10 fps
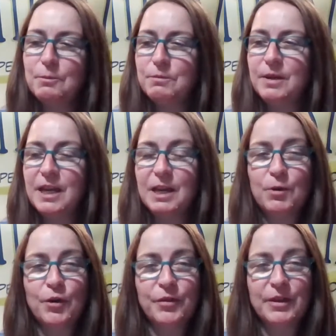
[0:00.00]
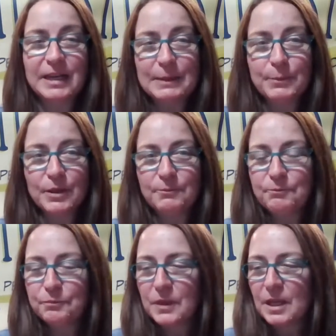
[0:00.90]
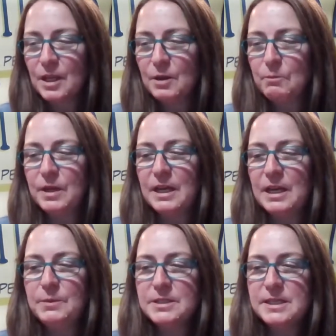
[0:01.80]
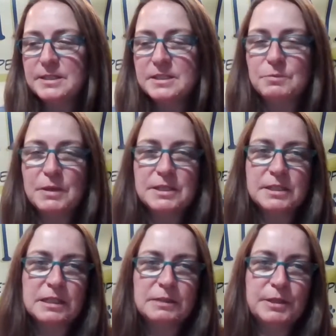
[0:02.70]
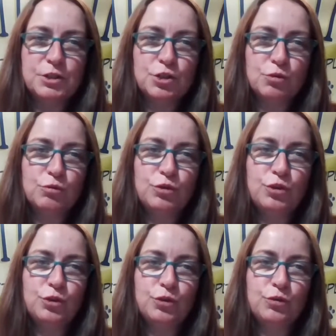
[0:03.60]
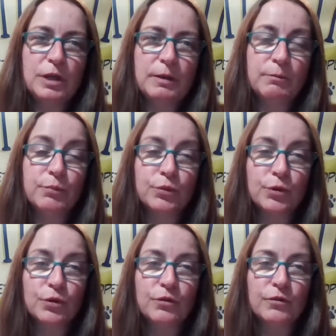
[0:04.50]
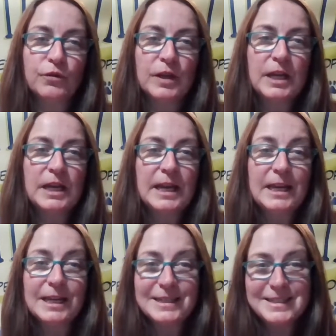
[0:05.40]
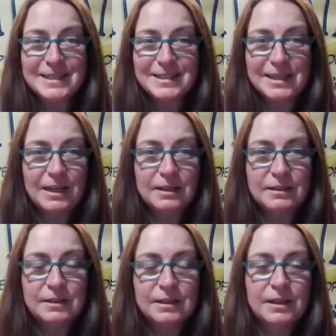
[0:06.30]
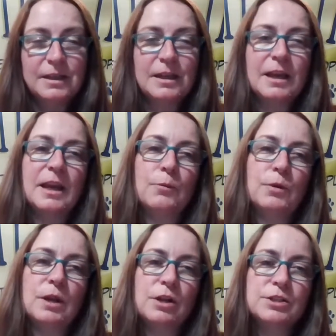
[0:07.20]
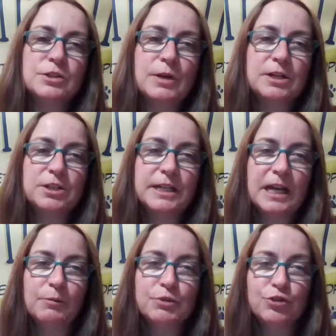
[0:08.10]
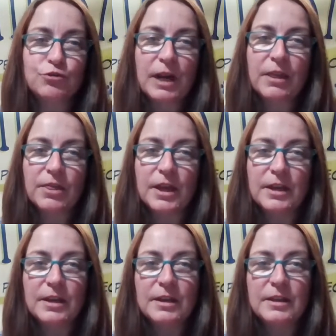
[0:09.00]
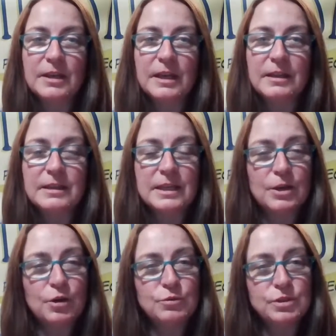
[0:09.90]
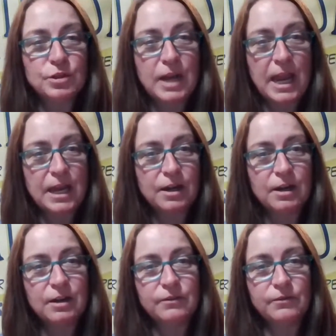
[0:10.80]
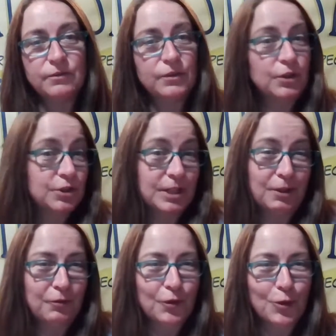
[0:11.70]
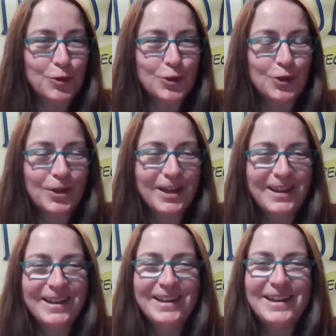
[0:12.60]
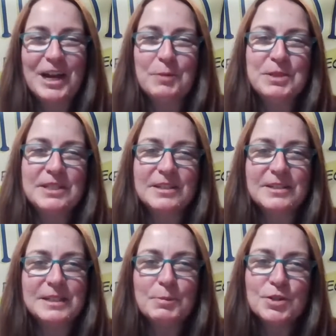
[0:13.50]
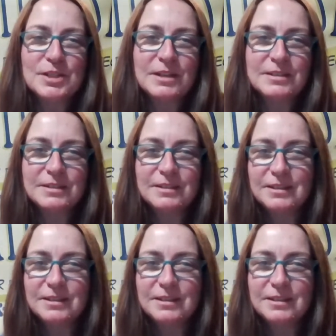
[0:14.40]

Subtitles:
name on the label. But emulsense has basically been shown to improve elasticity. It will also actually help strengthen the coat or hair of yourself or the dog up to 60%.